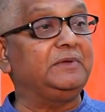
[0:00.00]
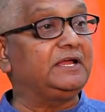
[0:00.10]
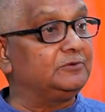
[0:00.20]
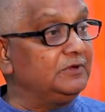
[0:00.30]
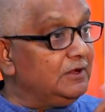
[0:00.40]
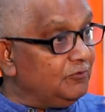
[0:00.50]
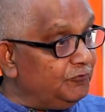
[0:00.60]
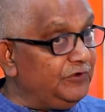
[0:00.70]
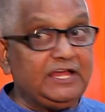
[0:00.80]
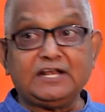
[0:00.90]
because
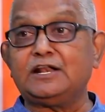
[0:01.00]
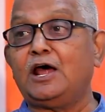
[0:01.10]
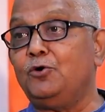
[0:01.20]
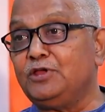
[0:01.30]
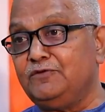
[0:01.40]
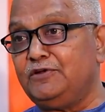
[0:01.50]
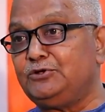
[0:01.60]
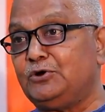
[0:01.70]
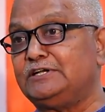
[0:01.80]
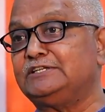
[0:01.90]
we are now given
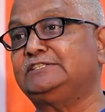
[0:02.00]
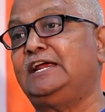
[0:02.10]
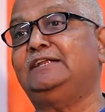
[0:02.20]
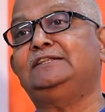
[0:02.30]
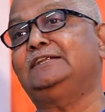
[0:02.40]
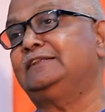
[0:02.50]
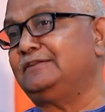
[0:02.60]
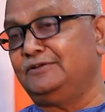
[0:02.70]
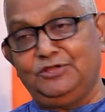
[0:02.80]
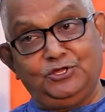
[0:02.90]
to understand
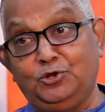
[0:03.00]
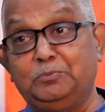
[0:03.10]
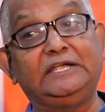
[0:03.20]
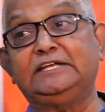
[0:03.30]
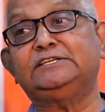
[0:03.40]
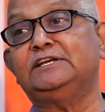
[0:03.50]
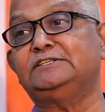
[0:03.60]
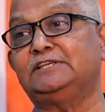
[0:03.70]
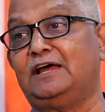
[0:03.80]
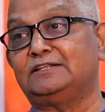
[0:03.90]
that
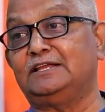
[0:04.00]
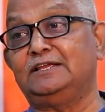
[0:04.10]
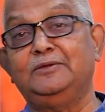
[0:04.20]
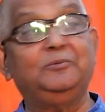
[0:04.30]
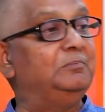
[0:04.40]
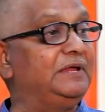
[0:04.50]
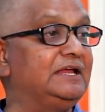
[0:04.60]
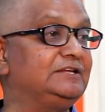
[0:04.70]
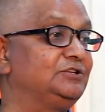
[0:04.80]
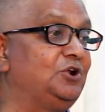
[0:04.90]
Britishers are the
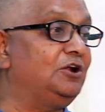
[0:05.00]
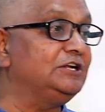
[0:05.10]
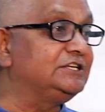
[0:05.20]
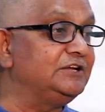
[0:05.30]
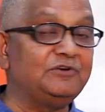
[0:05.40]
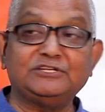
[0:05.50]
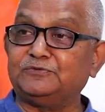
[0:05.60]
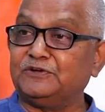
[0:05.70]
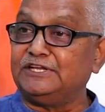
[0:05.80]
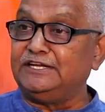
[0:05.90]
biggest knowledge givers
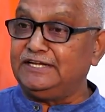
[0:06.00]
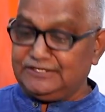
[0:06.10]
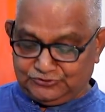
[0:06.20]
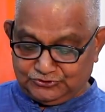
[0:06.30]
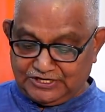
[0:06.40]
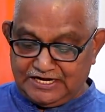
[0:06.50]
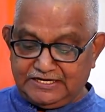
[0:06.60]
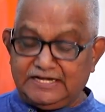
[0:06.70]
for the Indian society,